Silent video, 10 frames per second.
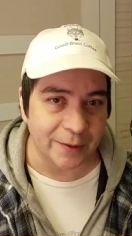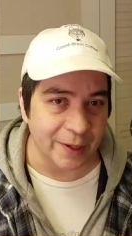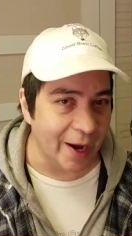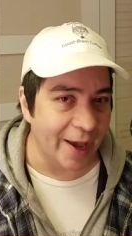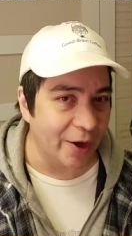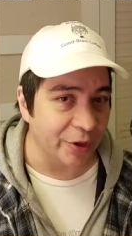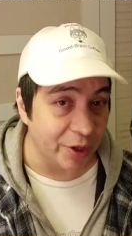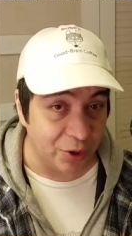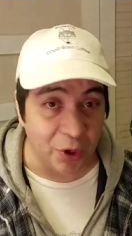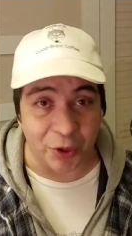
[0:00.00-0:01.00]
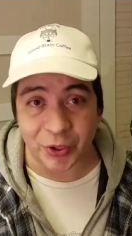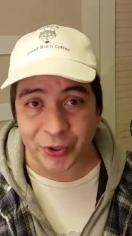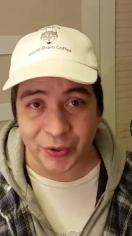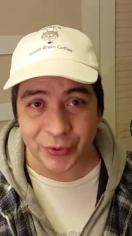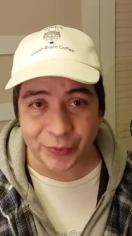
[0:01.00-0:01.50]
not how they look.
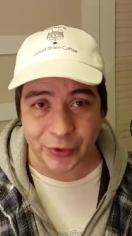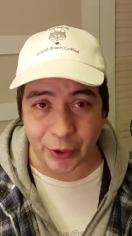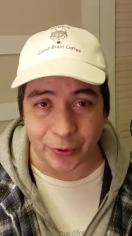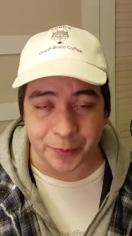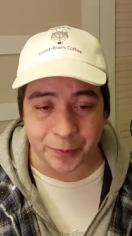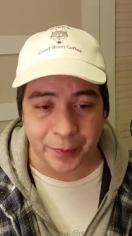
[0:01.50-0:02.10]
So